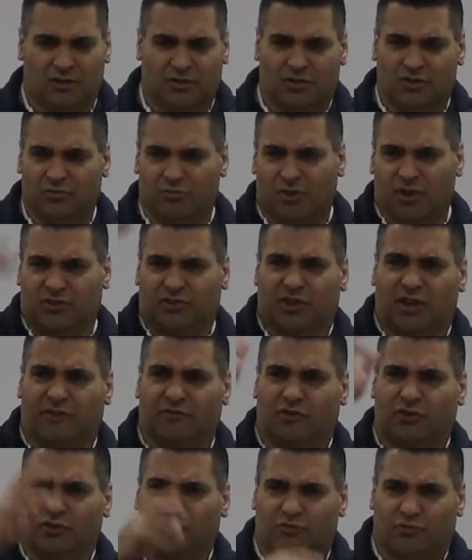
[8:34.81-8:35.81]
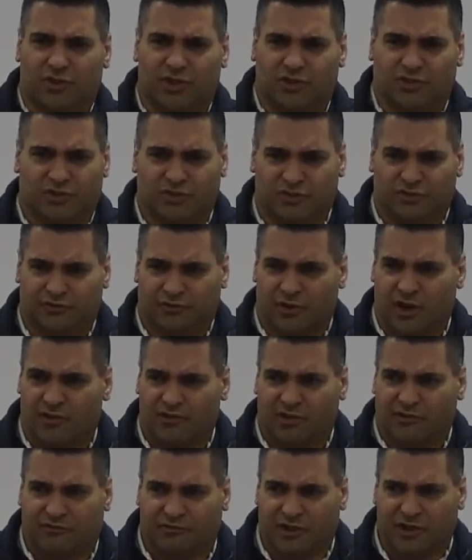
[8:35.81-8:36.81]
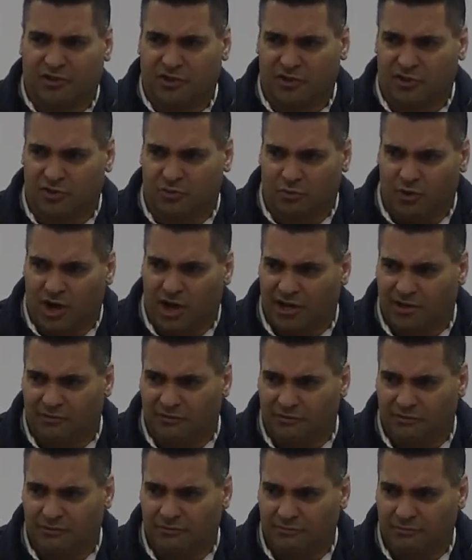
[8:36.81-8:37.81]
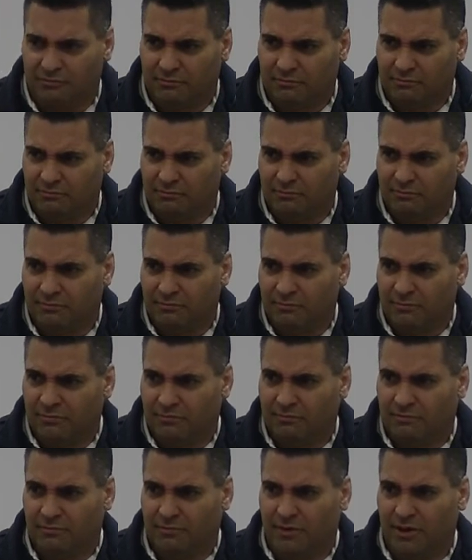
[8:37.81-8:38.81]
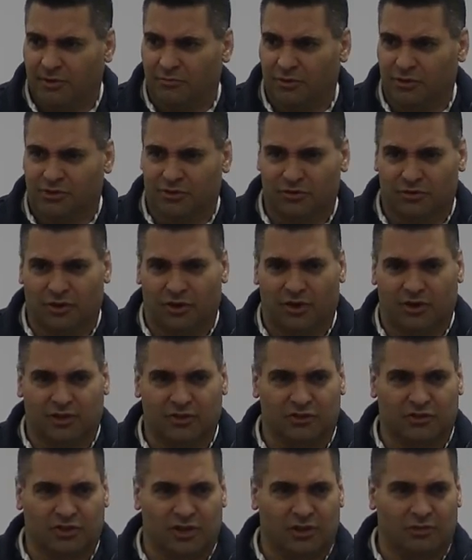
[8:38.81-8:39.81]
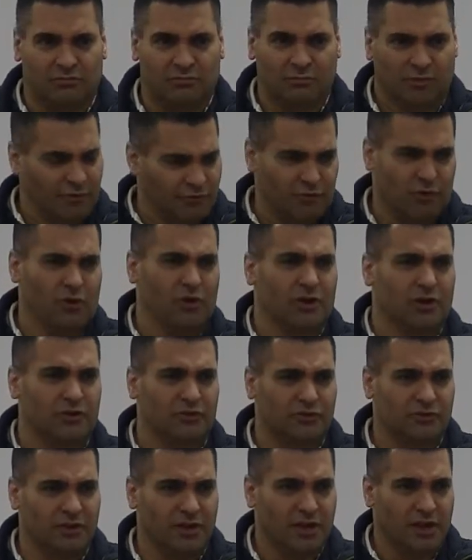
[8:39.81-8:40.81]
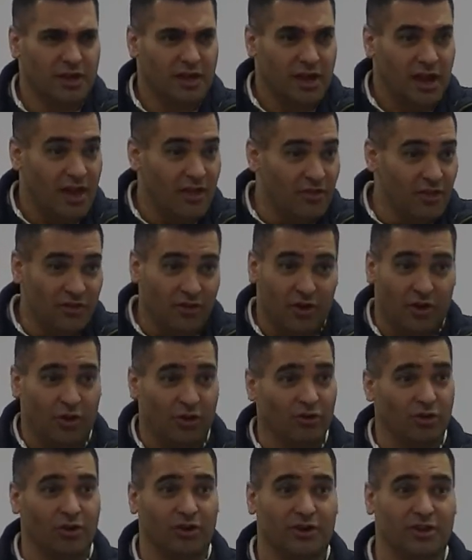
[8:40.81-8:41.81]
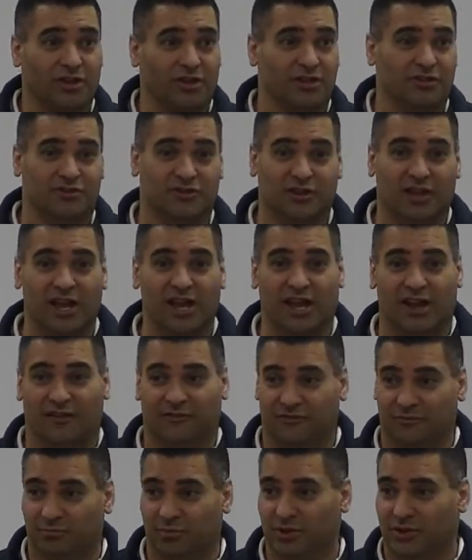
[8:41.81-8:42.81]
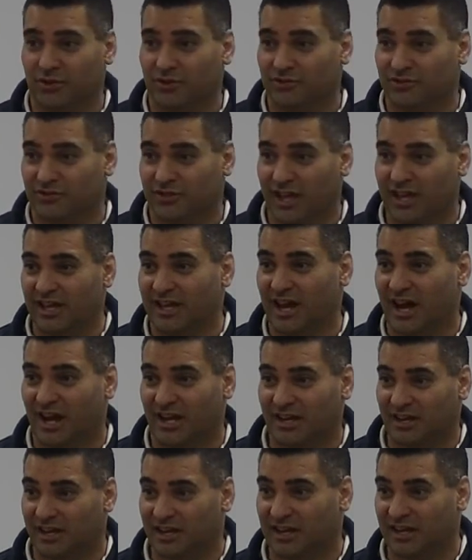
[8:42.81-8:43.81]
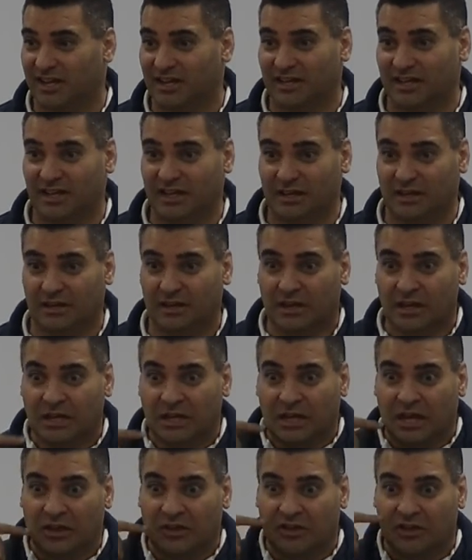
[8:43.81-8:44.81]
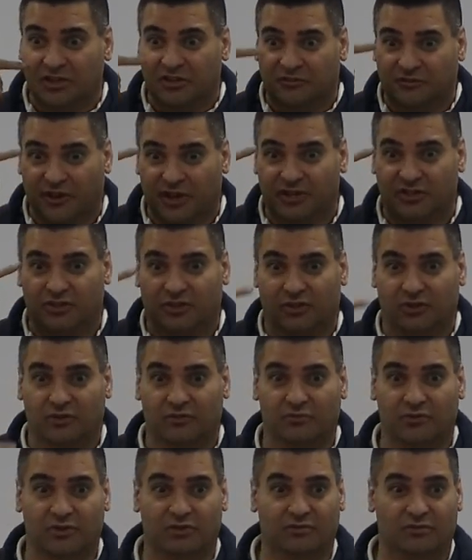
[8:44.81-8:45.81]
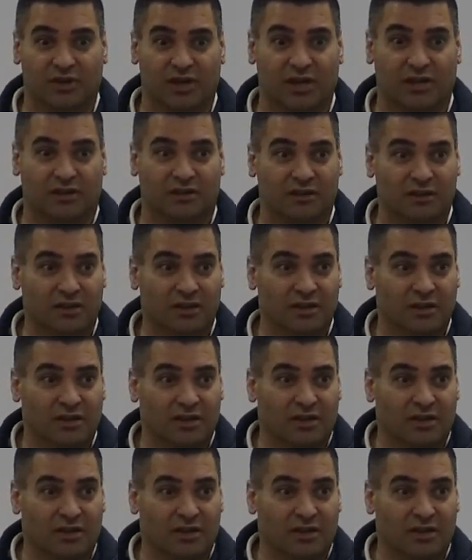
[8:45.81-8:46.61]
You must have good reasons for having faith in your wife. And Richard Dawkins said, of course. And then the whole audience laughed because they got it and he didn't. And then his face turned real red.